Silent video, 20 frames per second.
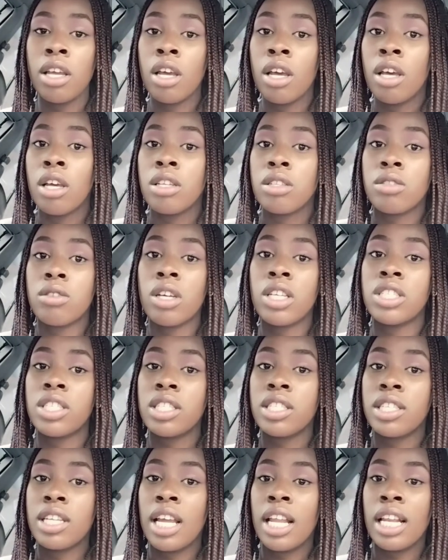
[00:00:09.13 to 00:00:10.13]
So I
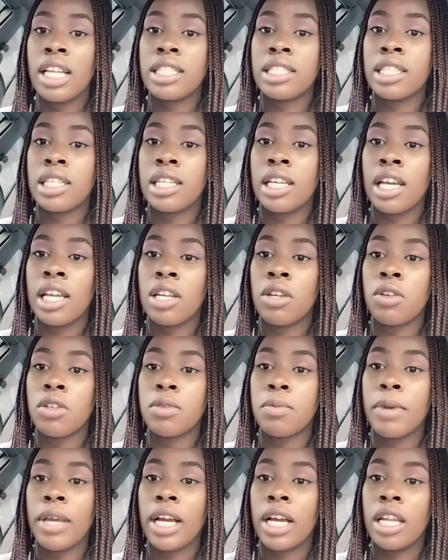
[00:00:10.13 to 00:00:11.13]
just realized that I had
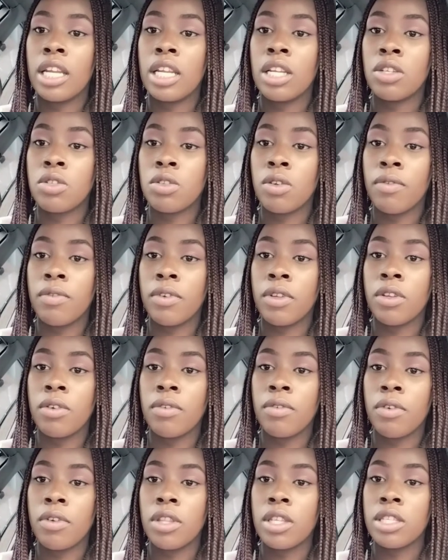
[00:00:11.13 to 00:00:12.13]
not made an intro video
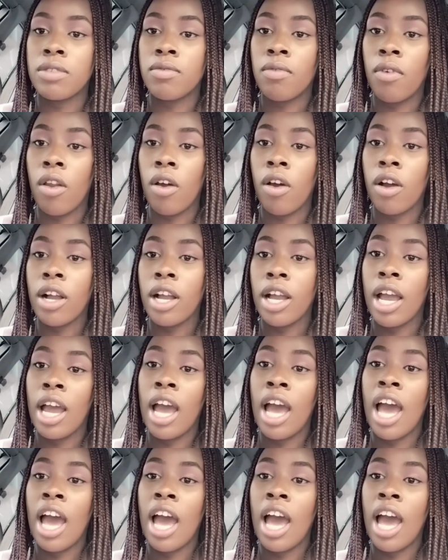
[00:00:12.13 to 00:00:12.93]
for this vlog,